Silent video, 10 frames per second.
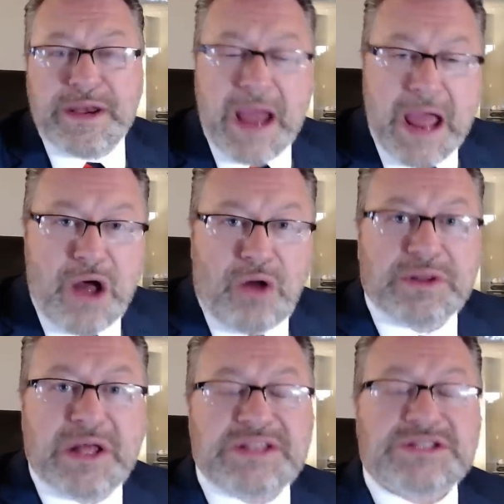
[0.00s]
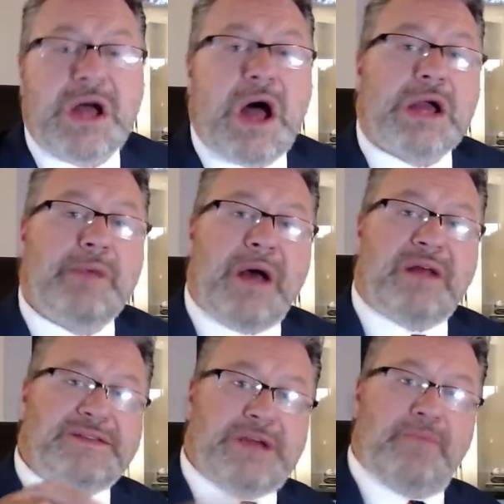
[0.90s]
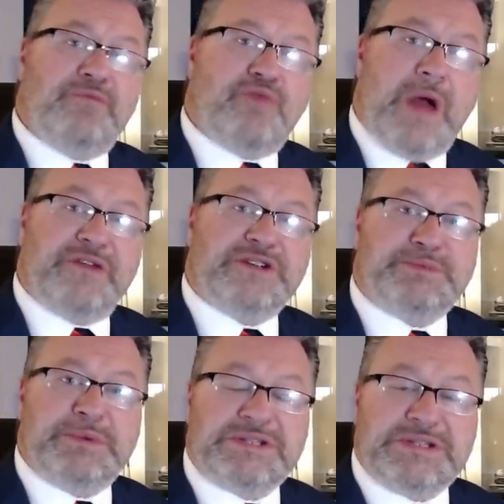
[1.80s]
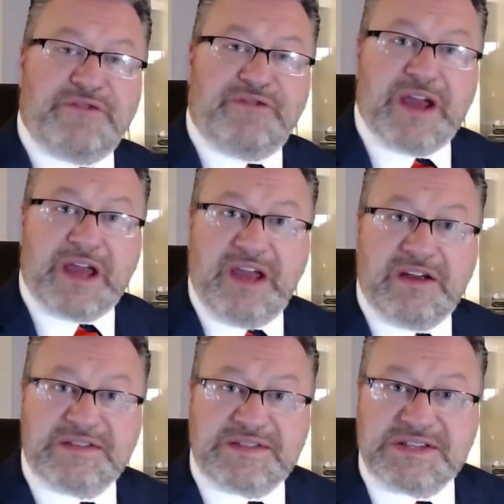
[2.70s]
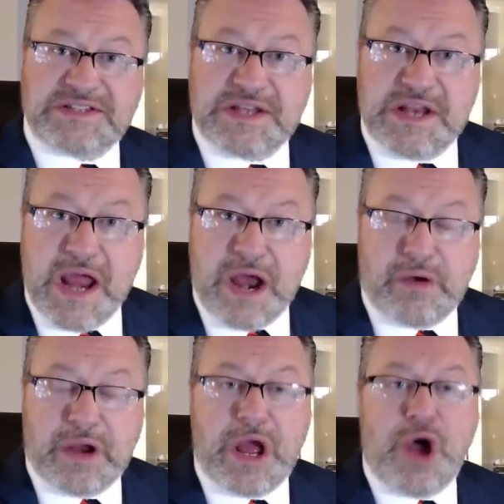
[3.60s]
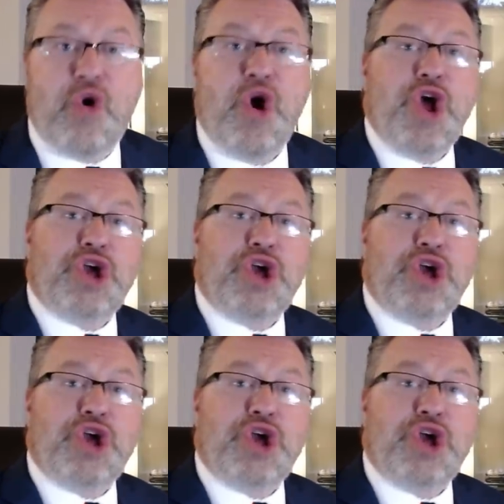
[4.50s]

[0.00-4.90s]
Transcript: Now, let's talk about something rather specific. Here's the scenario.